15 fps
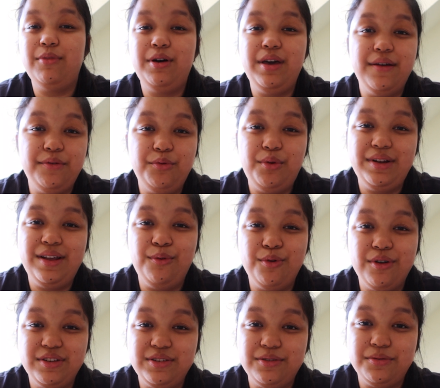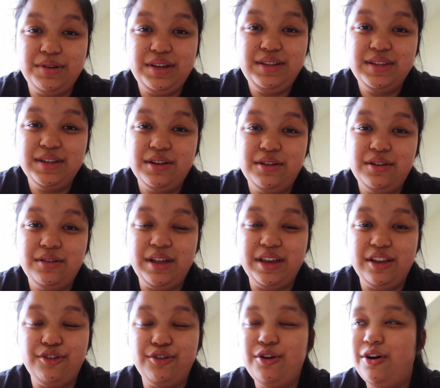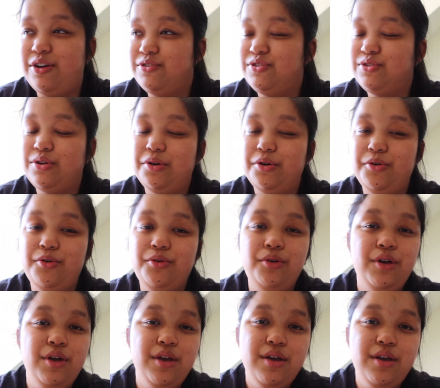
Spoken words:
everyone that works in retail, like in Costco,